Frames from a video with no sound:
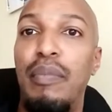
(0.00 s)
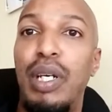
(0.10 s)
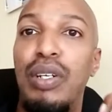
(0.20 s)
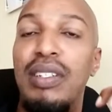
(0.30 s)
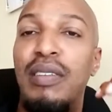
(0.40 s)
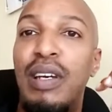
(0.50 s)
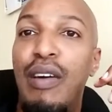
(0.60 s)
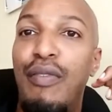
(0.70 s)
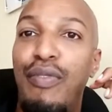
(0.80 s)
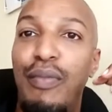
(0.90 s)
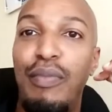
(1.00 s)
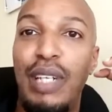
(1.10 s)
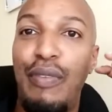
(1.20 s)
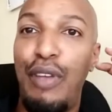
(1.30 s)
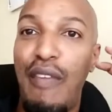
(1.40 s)
because
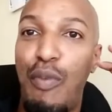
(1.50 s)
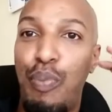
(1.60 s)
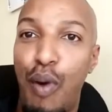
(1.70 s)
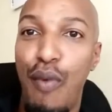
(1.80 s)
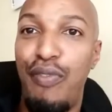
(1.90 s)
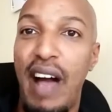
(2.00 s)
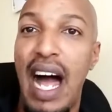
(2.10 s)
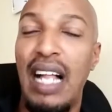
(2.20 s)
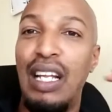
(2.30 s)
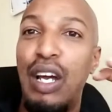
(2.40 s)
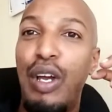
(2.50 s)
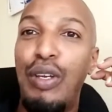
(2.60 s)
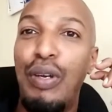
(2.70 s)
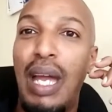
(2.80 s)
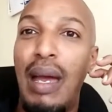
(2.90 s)
if you have a profile,
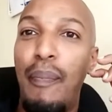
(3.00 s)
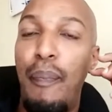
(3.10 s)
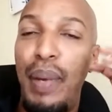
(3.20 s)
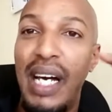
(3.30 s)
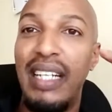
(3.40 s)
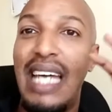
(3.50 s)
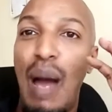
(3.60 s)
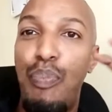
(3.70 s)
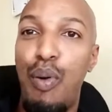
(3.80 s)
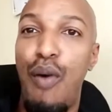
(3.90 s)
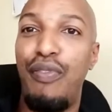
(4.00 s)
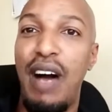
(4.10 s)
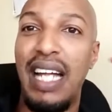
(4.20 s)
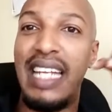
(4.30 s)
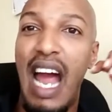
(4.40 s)
you can build that
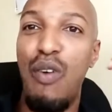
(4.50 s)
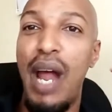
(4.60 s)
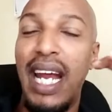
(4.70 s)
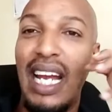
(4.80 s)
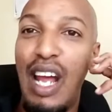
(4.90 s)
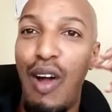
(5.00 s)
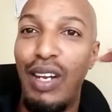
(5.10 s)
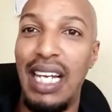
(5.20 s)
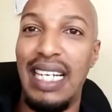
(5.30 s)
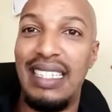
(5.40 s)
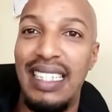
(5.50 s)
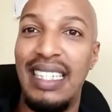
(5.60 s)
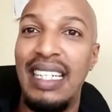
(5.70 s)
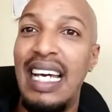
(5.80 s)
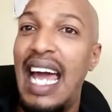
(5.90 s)
profile directly on LinkedIn,
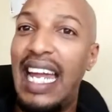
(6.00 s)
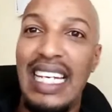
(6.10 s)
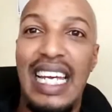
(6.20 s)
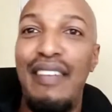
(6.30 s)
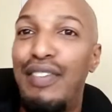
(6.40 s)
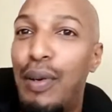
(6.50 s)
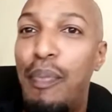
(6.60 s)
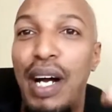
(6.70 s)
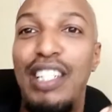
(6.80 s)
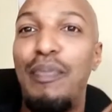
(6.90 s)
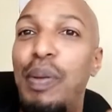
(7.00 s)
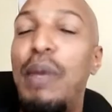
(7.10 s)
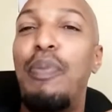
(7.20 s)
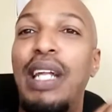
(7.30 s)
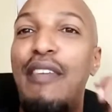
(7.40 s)
and it gives you a bunch of
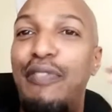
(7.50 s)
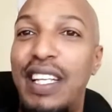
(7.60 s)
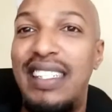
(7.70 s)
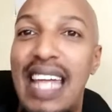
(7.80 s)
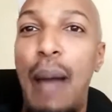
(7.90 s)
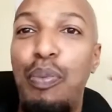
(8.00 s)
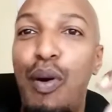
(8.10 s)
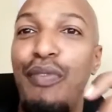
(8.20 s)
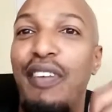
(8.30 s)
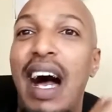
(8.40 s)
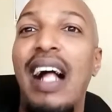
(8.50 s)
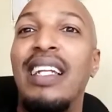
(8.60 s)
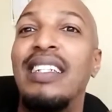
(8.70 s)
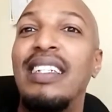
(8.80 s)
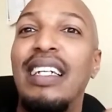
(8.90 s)
people that fits that profile.
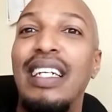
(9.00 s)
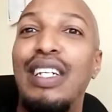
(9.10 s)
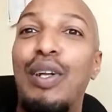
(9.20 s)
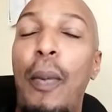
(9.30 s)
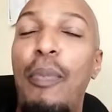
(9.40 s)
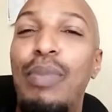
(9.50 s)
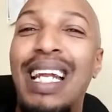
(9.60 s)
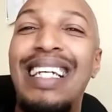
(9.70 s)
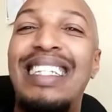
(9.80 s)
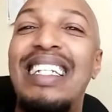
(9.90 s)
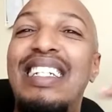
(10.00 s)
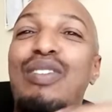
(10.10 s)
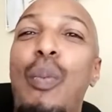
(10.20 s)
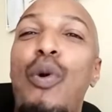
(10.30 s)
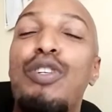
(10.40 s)
You know, LinkedIn is
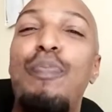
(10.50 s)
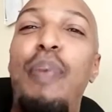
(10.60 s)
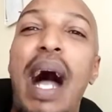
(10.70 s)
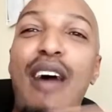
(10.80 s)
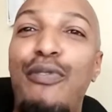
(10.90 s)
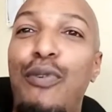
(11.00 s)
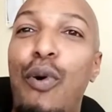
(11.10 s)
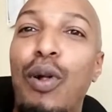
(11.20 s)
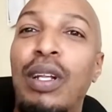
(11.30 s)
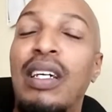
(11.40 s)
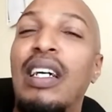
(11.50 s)
the most powerful